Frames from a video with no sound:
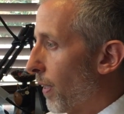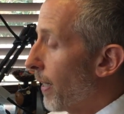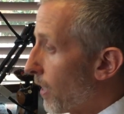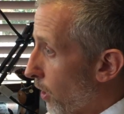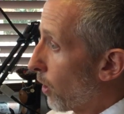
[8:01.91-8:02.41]

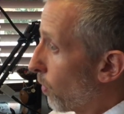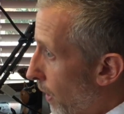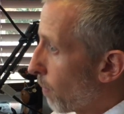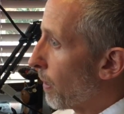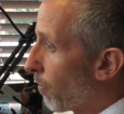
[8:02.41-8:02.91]
It's
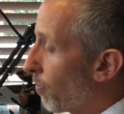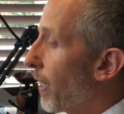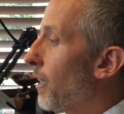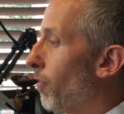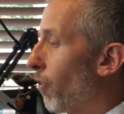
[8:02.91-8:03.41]
incredibly
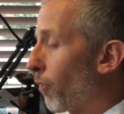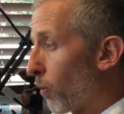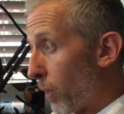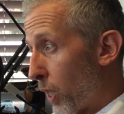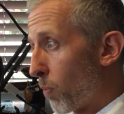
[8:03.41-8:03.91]
effective if
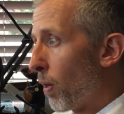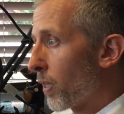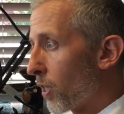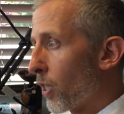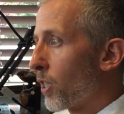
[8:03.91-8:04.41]
your
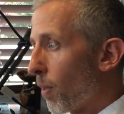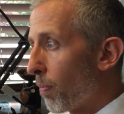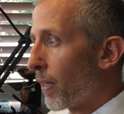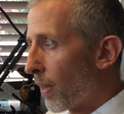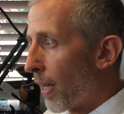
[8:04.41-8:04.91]
response to
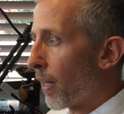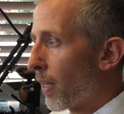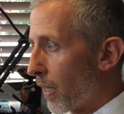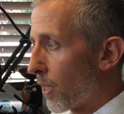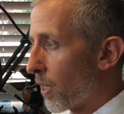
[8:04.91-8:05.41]
something like
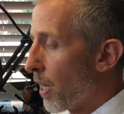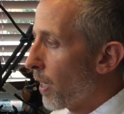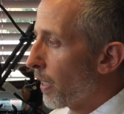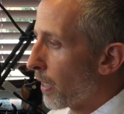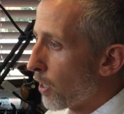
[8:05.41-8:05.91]
this
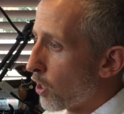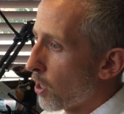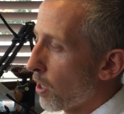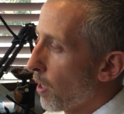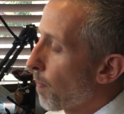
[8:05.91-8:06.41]

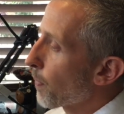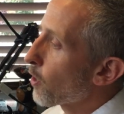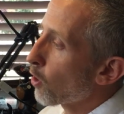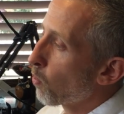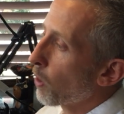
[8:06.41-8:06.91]
is,
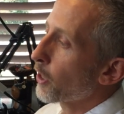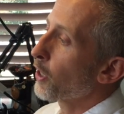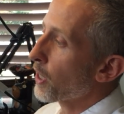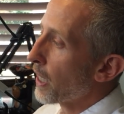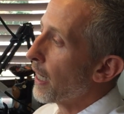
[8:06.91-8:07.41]
so what
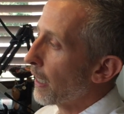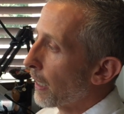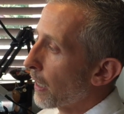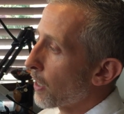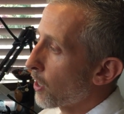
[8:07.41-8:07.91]
you're
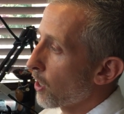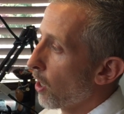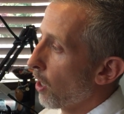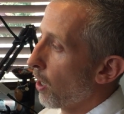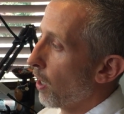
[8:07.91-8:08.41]
saying is,
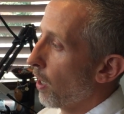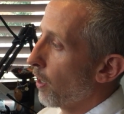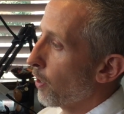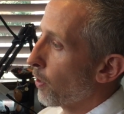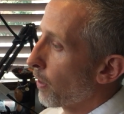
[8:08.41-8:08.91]

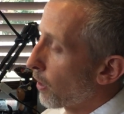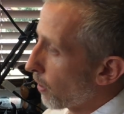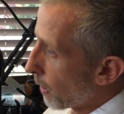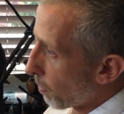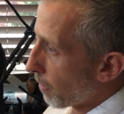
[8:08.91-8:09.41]
you're
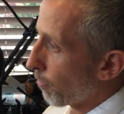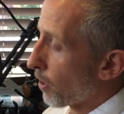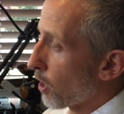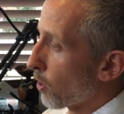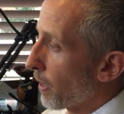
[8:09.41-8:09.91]
incredibly
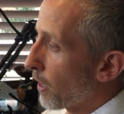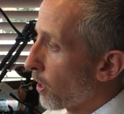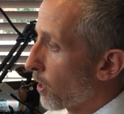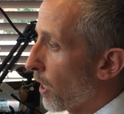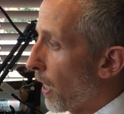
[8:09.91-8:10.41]

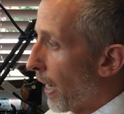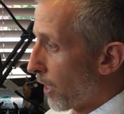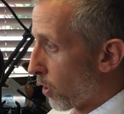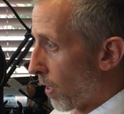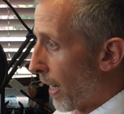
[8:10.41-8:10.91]
frustrated
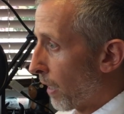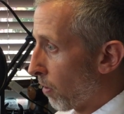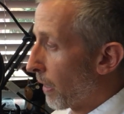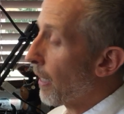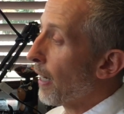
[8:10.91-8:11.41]
and you're
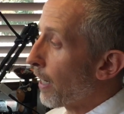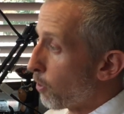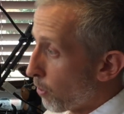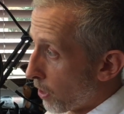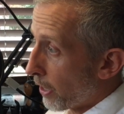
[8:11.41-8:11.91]
angry
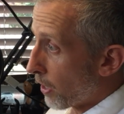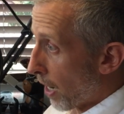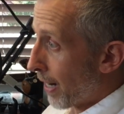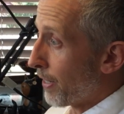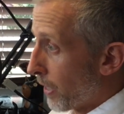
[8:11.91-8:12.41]
and you think
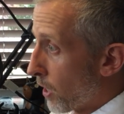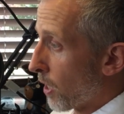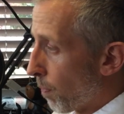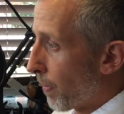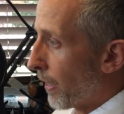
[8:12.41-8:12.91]
I did
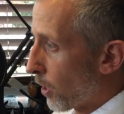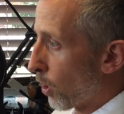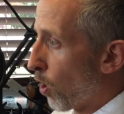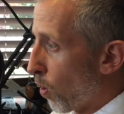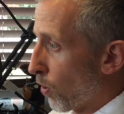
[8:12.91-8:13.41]
something to
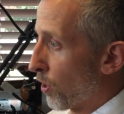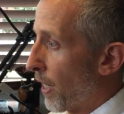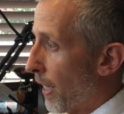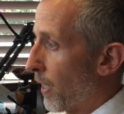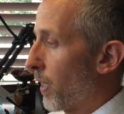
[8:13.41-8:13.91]
cause
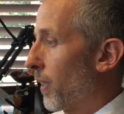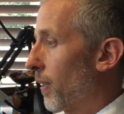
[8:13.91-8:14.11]
that.